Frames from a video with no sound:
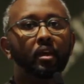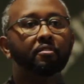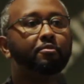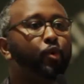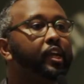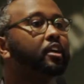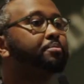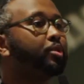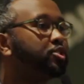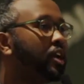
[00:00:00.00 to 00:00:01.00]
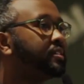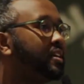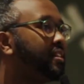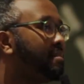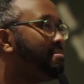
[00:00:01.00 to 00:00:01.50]
If we can project
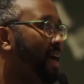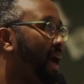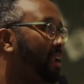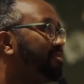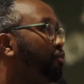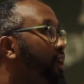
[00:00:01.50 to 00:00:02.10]
to them that, if